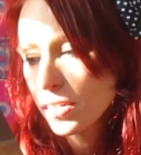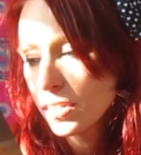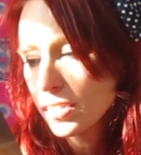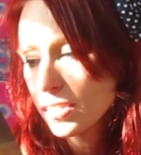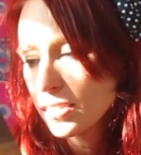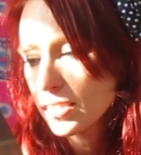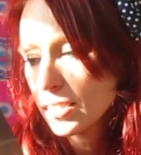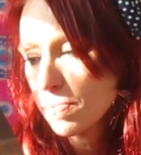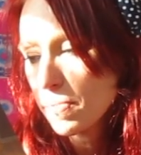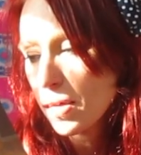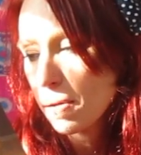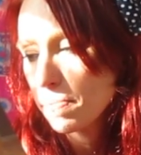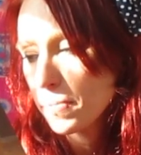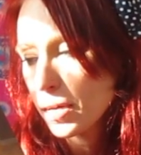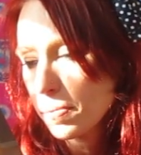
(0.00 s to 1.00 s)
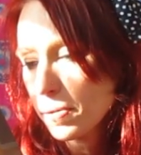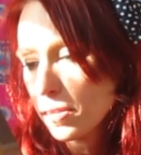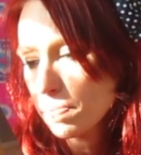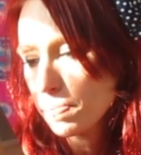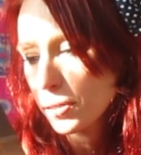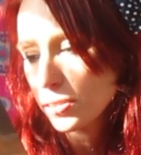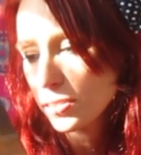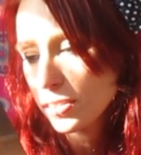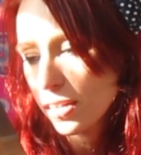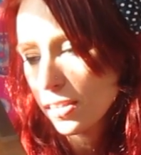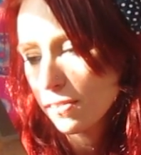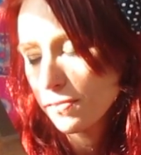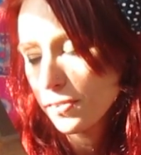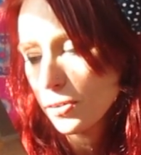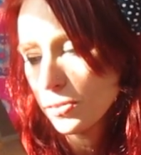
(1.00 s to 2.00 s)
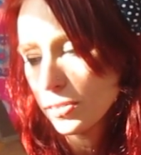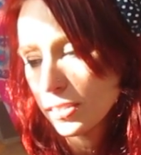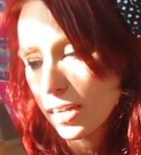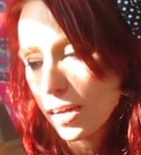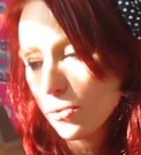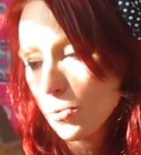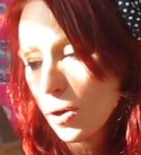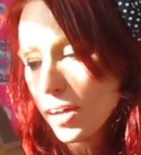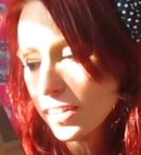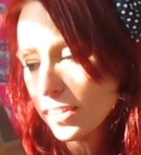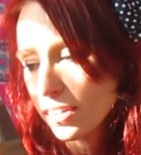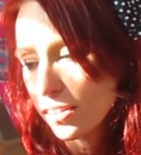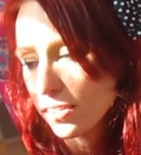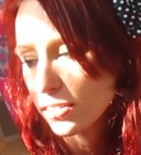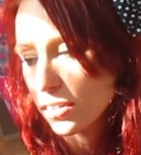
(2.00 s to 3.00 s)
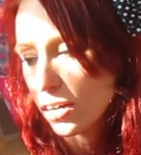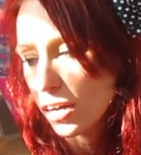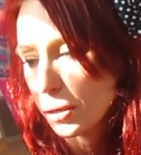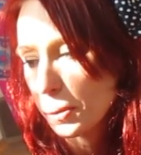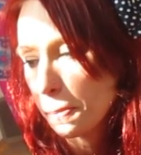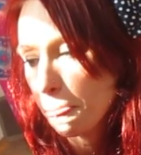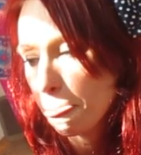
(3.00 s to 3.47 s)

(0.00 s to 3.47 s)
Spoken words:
It seemed that maybe the person on the phone did not want another dog,